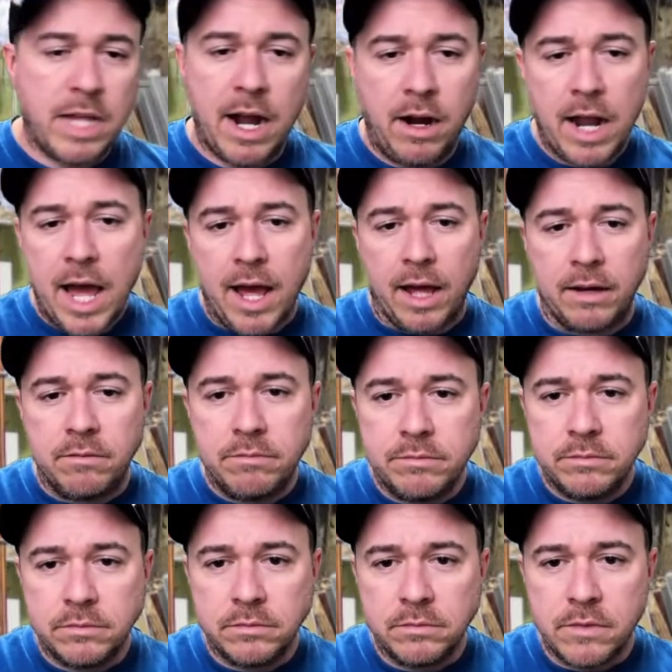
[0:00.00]
lying.
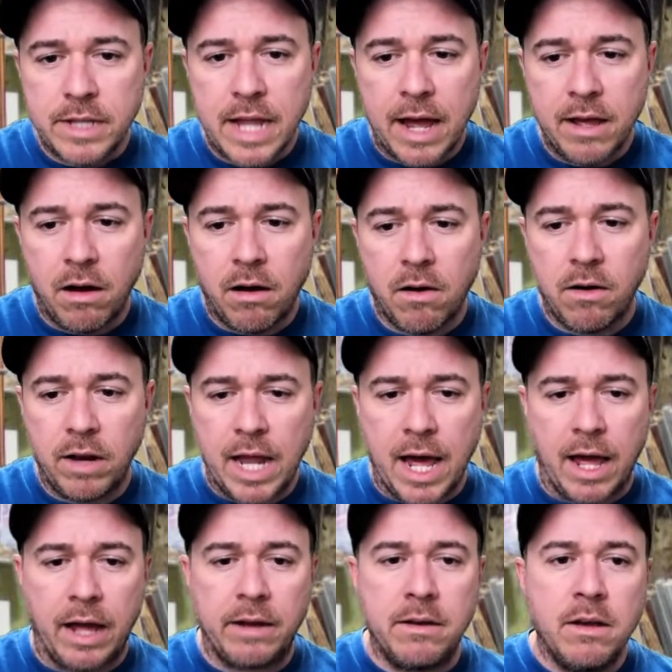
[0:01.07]
They are
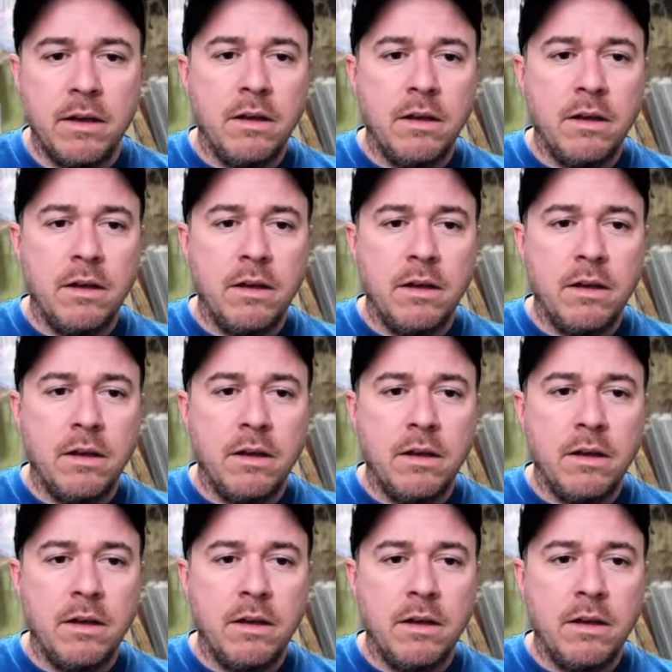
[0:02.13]
lying.